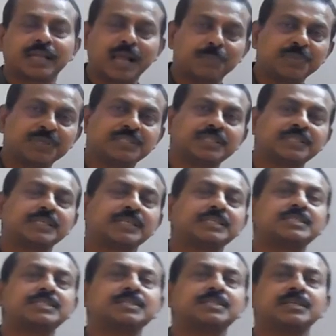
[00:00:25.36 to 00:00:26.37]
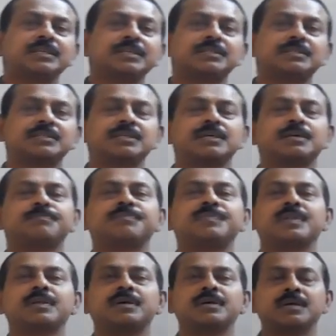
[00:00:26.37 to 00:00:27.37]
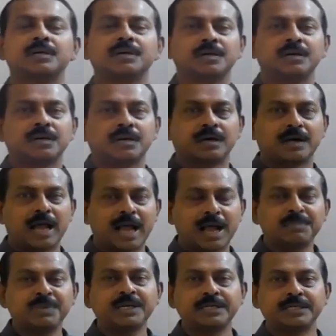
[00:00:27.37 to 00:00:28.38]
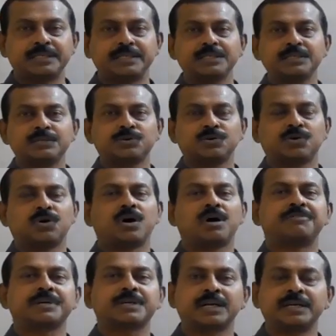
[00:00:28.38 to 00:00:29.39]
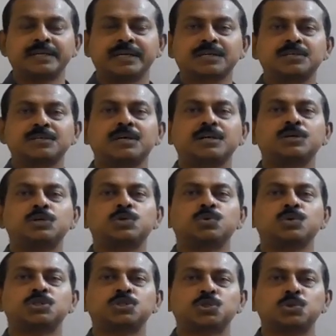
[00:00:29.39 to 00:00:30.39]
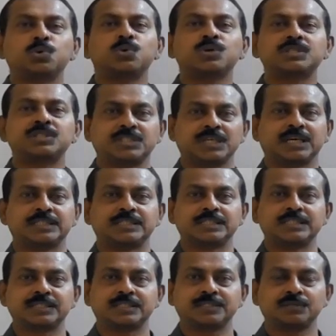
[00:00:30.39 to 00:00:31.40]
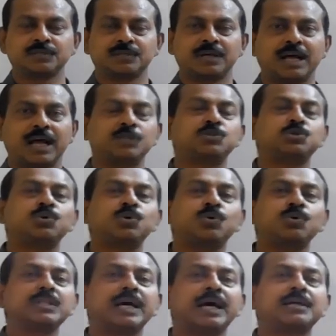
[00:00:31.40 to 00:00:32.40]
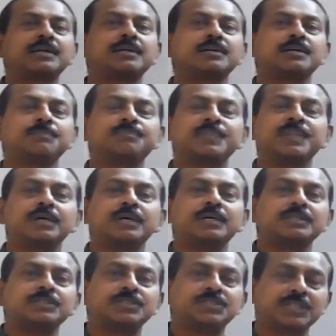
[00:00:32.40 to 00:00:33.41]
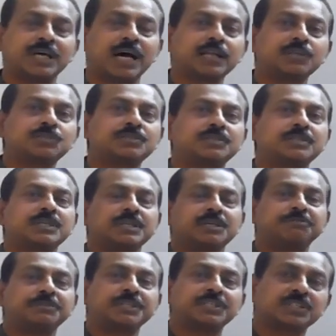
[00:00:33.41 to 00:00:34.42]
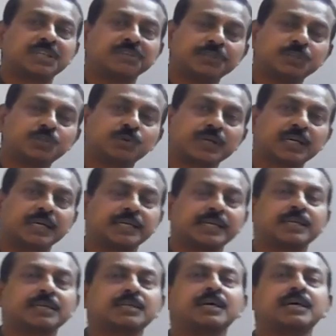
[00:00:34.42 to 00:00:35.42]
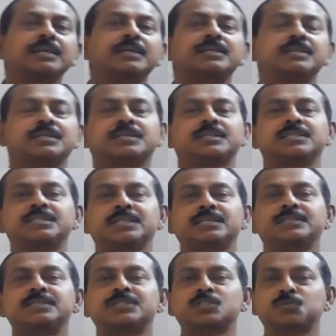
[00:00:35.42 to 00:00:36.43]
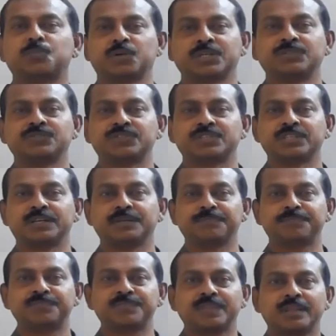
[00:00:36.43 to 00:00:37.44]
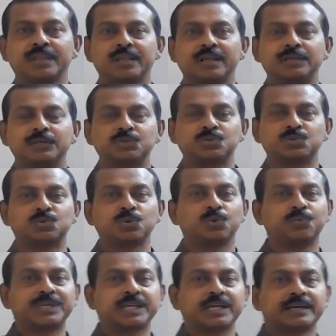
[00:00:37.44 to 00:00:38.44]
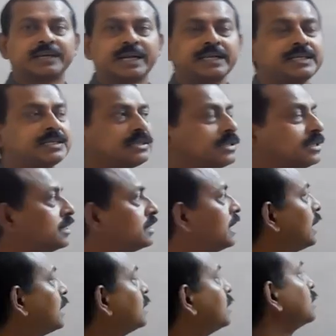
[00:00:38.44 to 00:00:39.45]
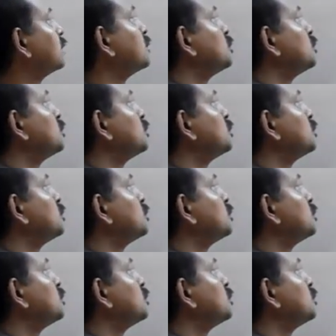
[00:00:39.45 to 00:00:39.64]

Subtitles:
Capacitance is the ability of a conductor to store charges. As you know that charge, if it is given to a conductor, it increases its potential. So we can write that